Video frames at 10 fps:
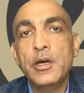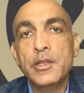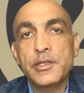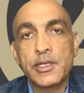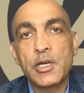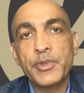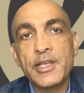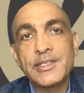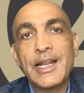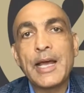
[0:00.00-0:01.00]
There's a couple
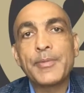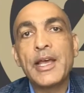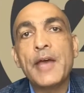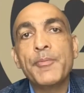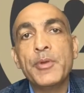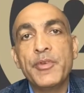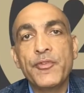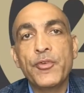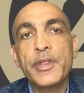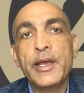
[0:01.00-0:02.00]
things that have to happen
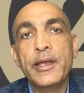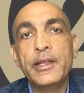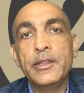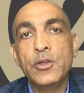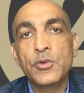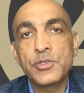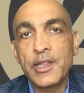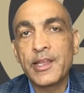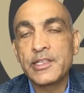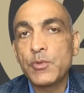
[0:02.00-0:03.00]
before that. And those are the
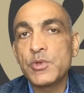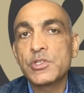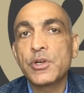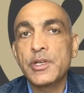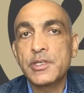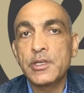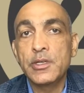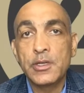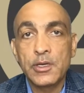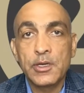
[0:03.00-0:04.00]
things that we're starting to
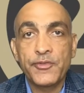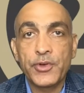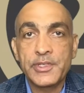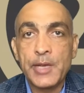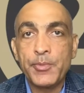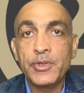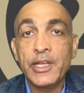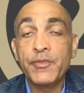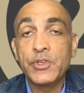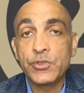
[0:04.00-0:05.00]
see. For example,
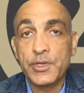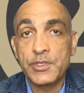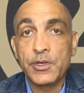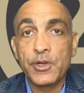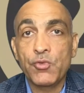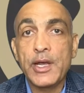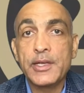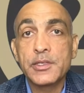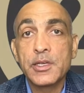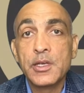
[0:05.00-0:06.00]
inventory is starting to
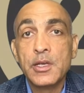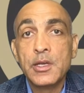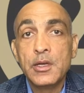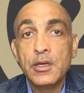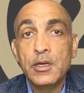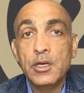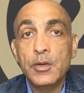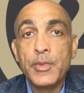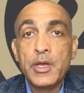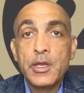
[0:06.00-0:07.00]
rise.
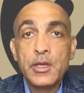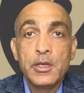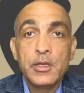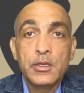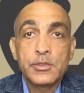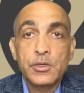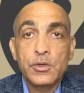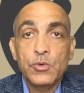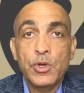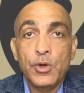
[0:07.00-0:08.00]

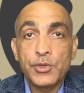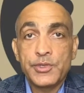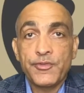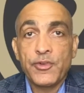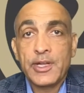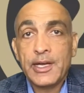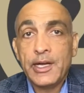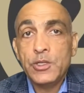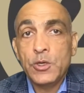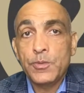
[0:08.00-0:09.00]
So oceanfront
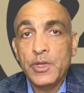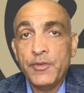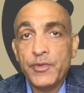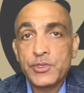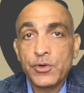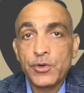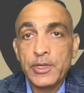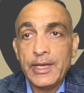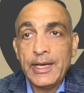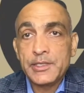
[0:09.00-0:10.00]
condo
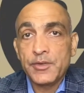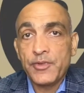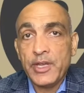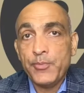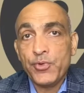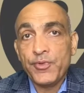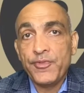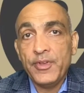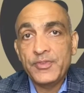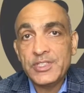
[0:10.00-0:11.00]
inventory as of April
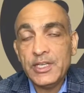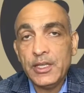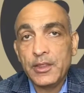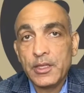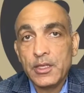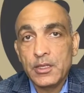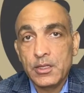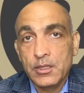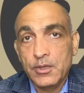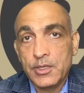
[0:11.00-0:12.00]
15th,
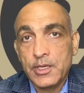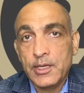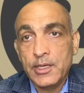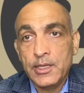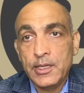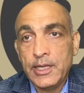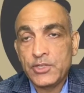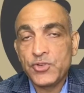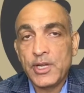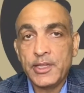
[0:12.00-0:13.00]
okay, and I
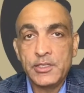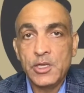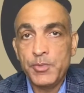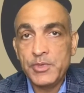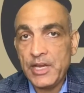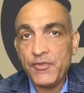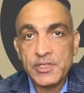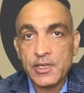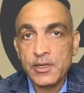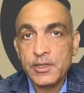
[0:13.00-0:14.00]
track these numbers every
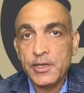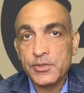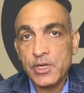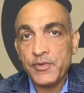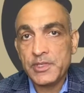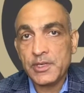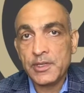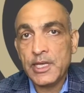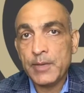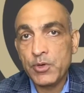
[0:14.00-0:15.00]
single day. So every
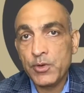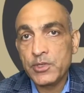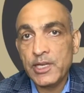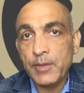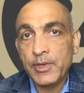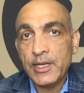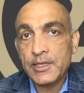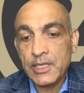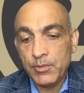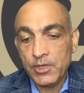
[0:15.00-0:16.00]
single day I'm going into the
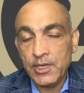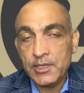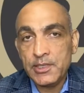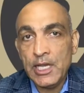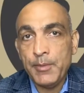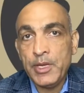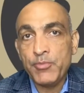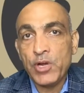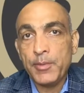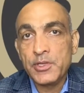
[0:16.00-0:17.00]
MLS. I'm looking to see how many
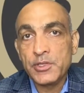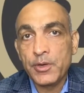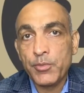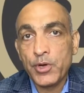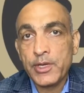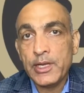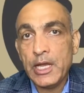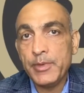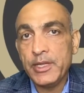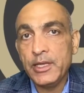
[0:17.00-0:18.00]
properties are on the market,
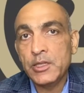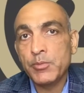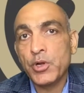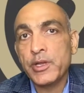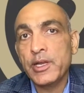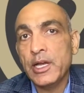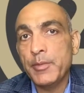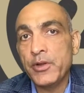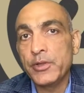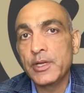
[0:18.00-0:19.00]
how many hit the market, how
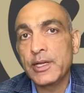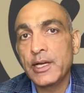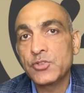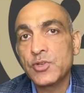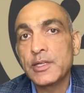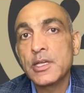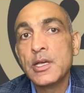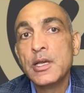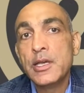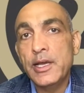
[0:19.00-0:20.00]
many are under contract.
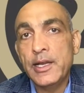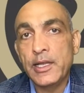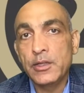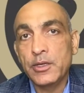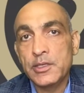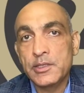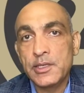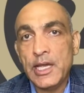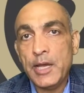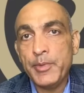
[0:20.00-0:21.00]
And I look and
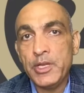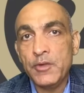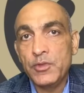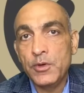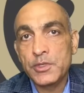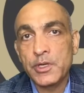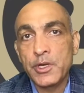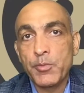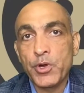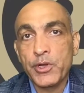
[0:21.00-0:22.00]
see how many of those on
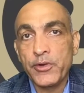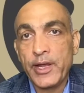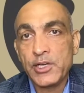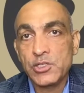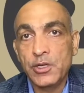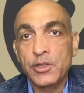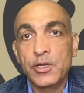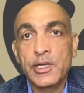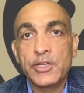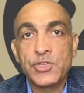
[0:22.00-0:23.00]
the market are actually under
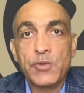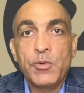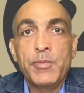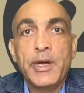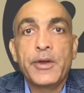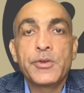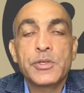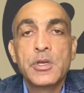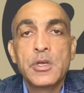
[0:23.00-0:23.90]
contract with buyers.